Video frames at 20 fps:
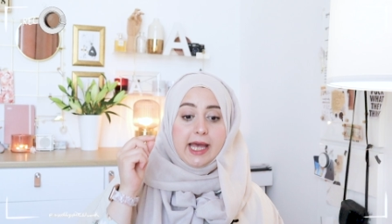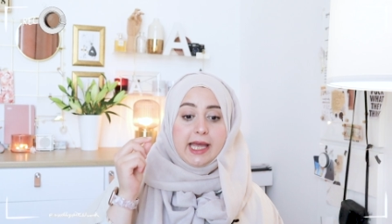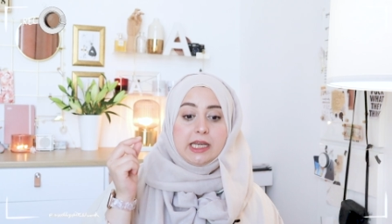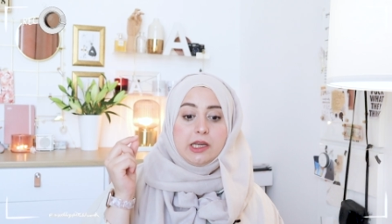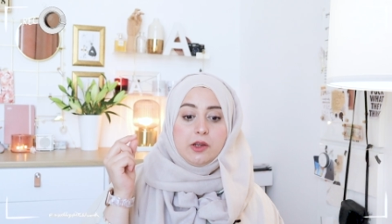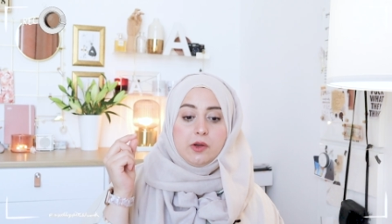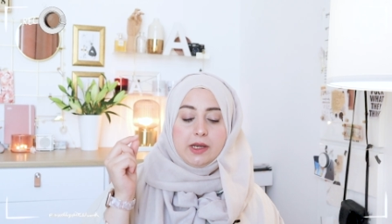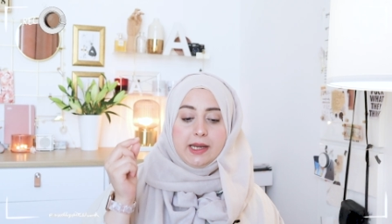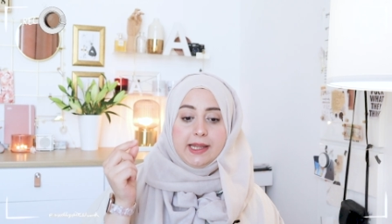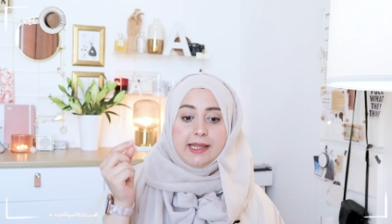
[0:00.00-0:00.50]
and
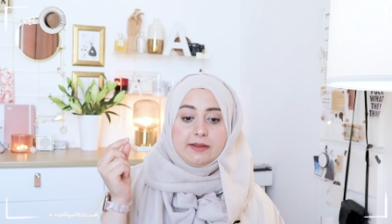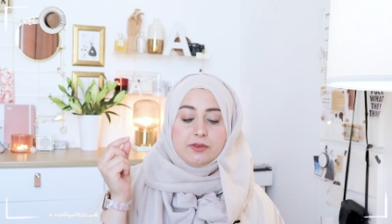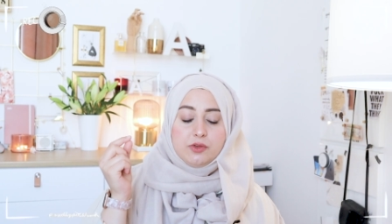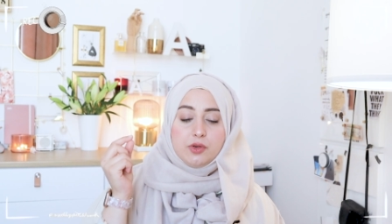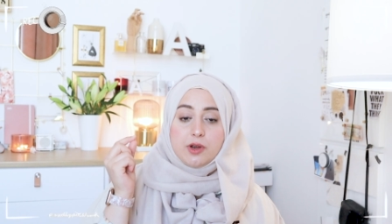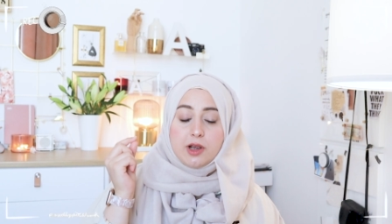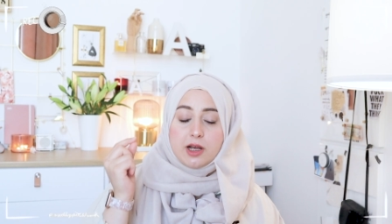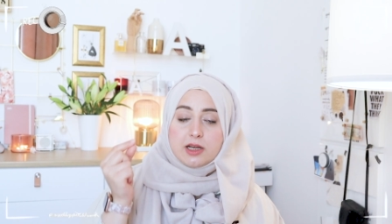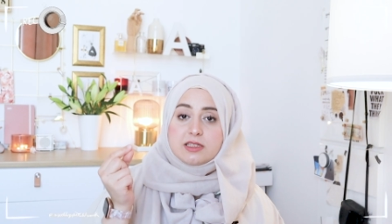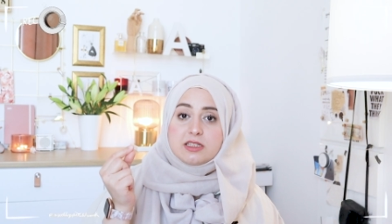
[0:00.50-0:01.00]
you need
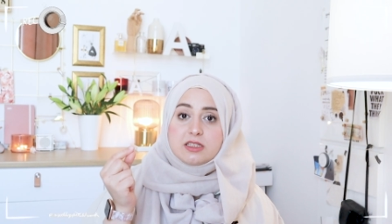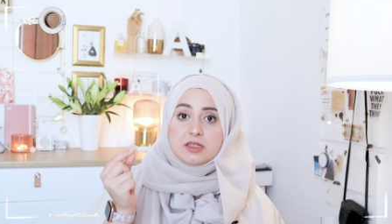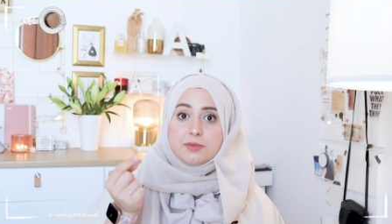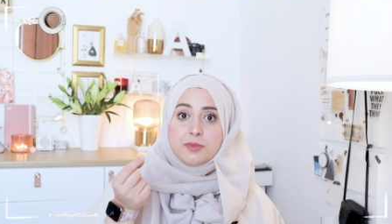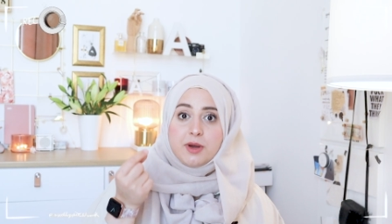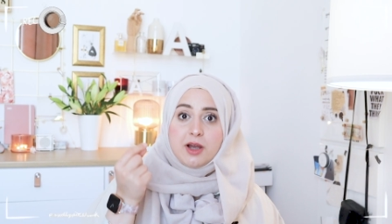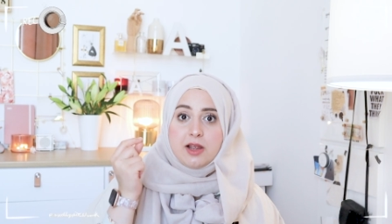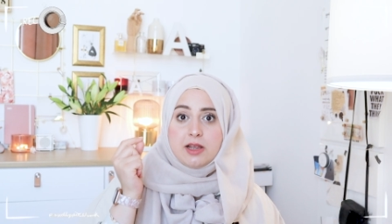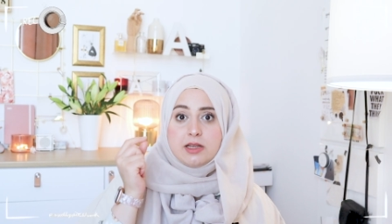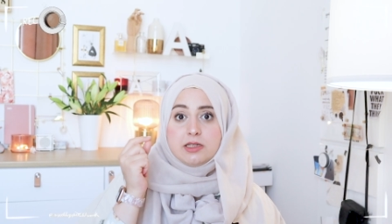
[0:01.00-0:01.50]
to
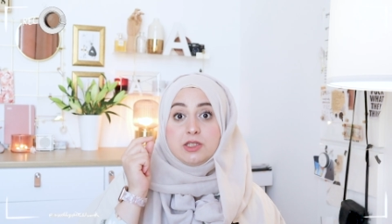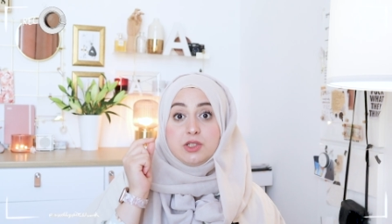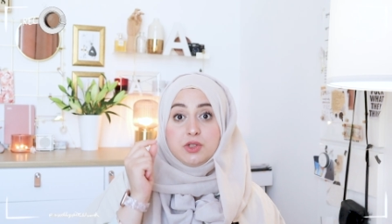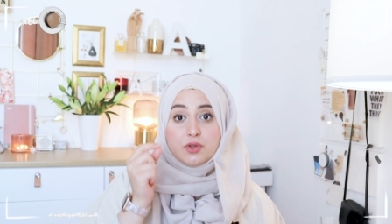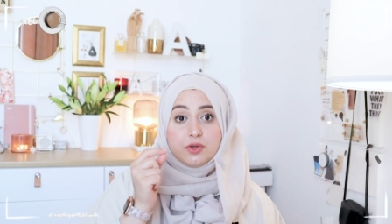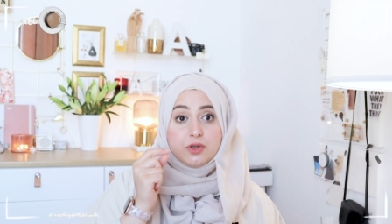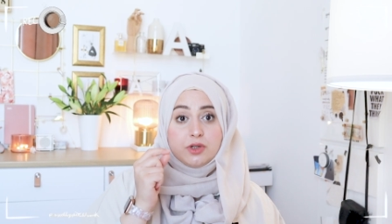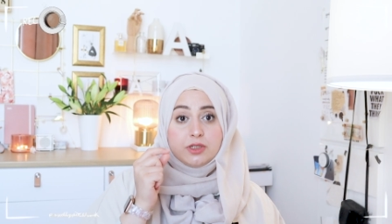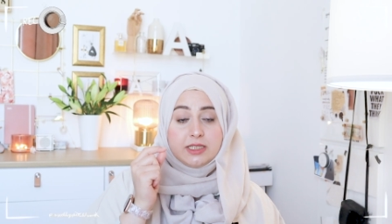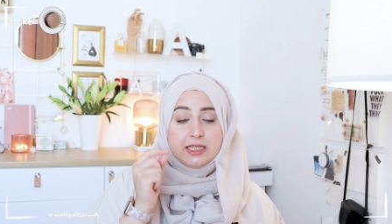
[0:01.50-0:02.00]
customize
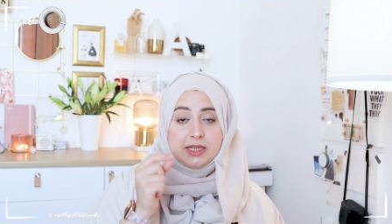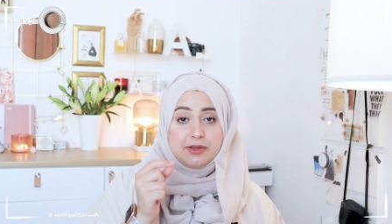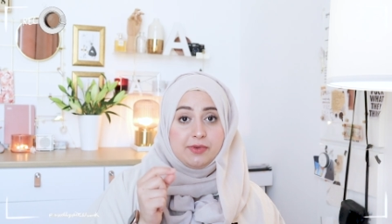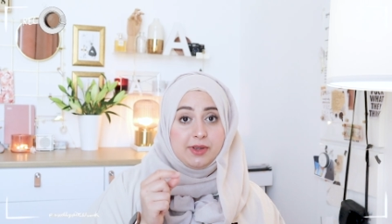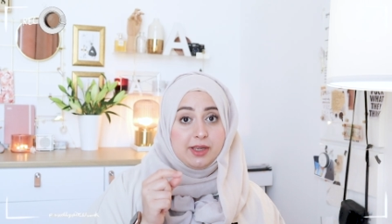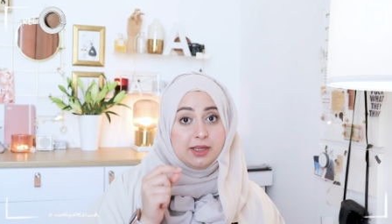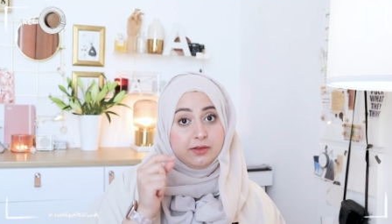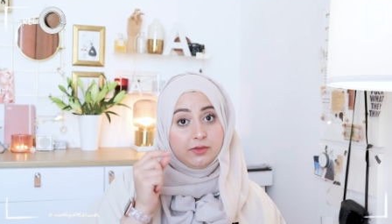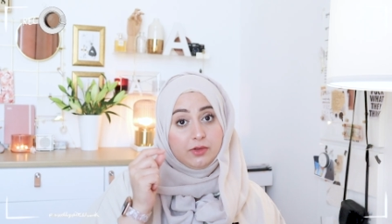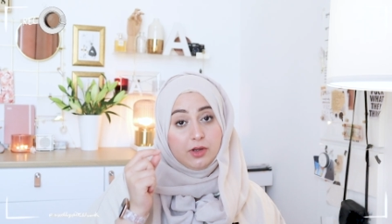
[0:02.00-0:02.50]
your
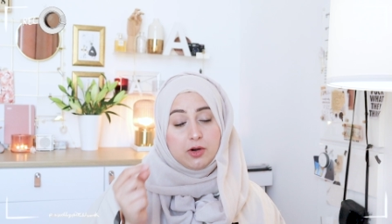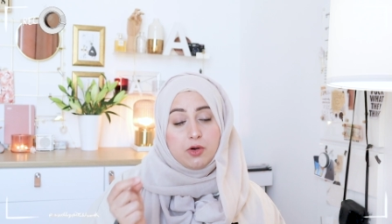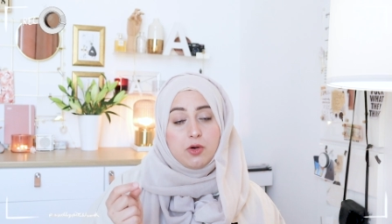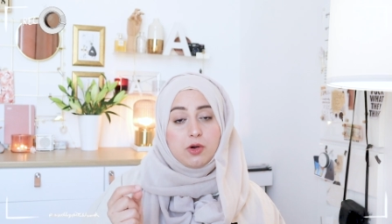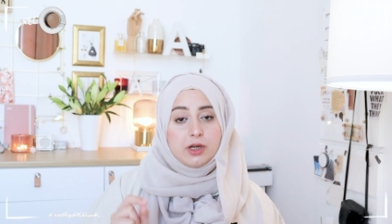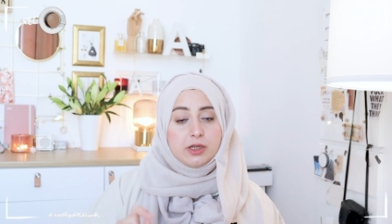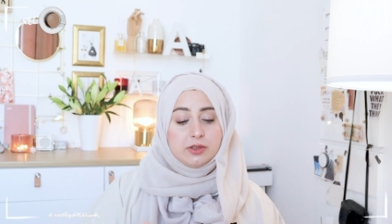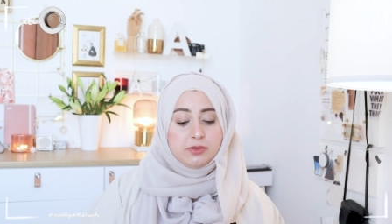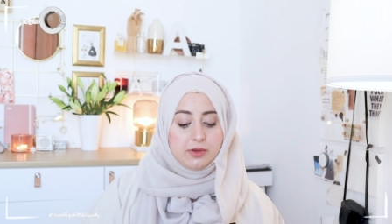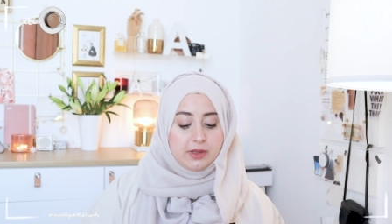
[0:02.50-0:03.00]
CV
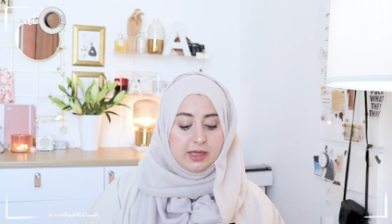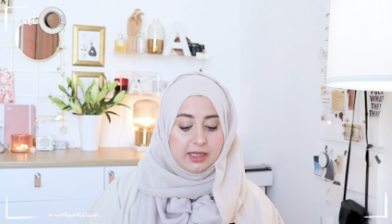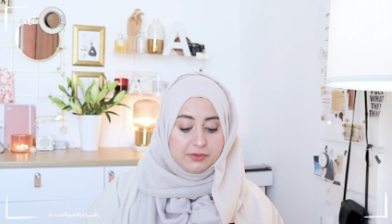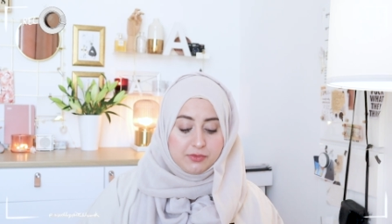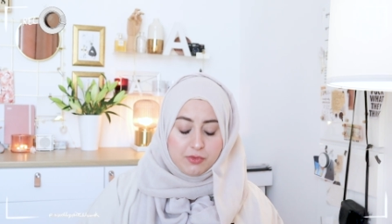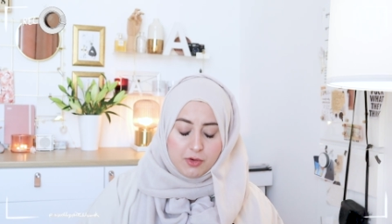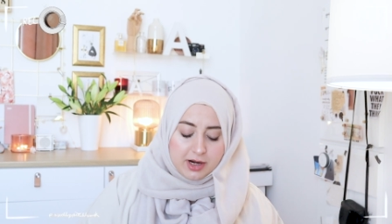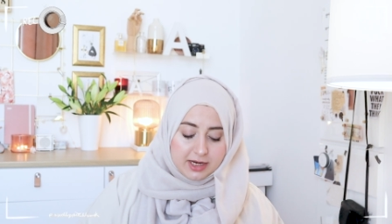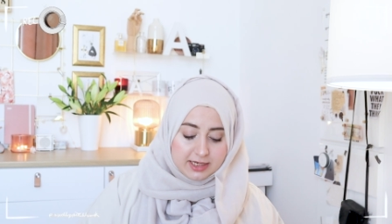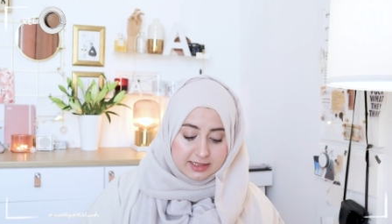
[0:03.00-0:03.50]
according to that.
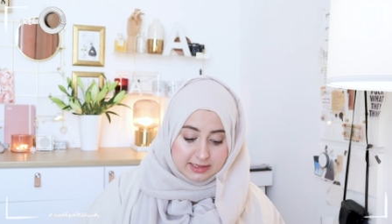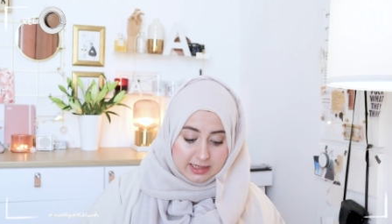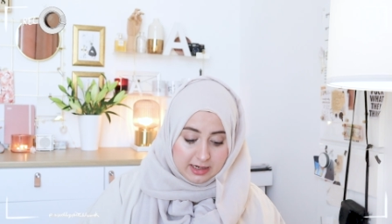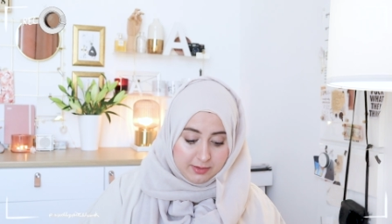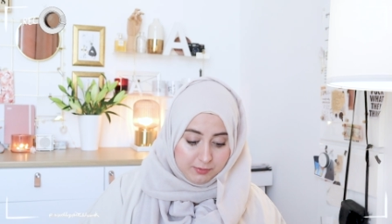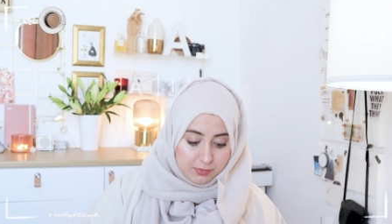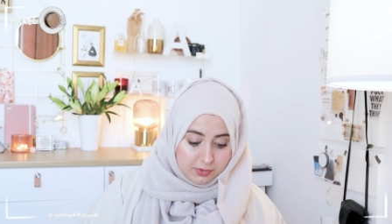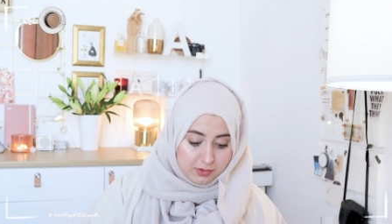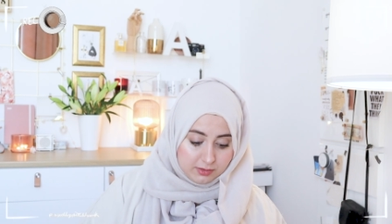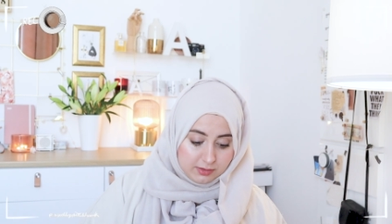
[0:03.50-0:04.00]
For
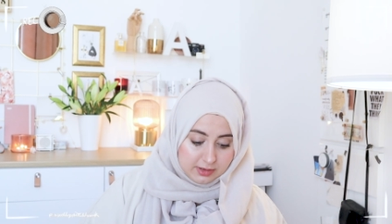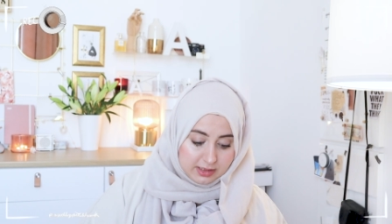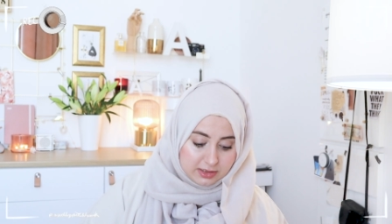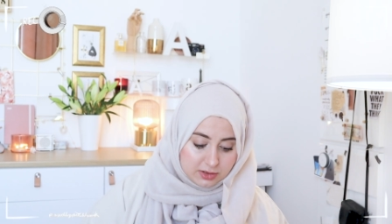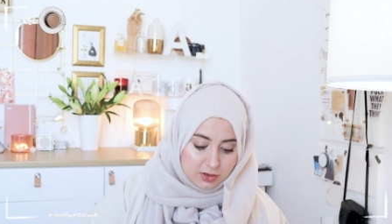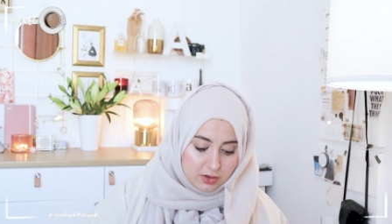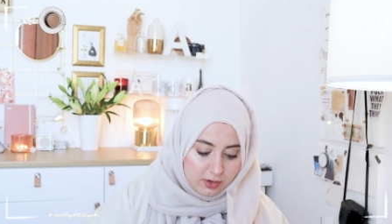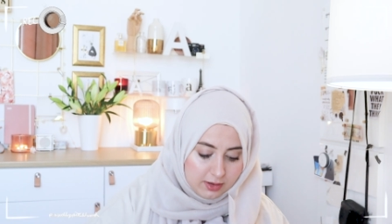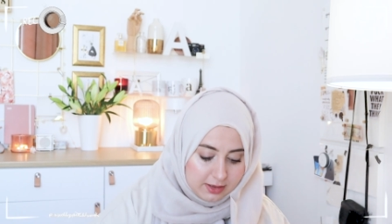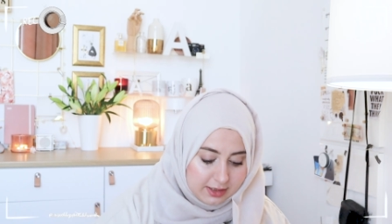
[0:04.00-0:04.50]
example, let's
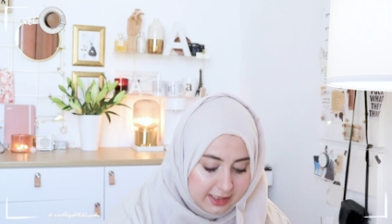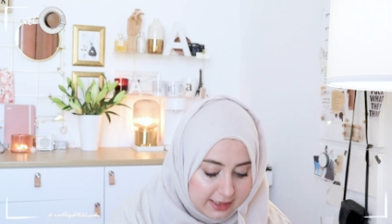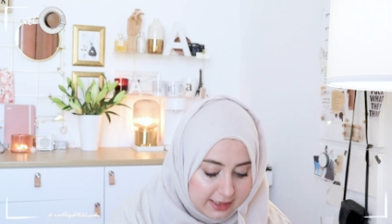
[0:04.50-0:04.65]
go on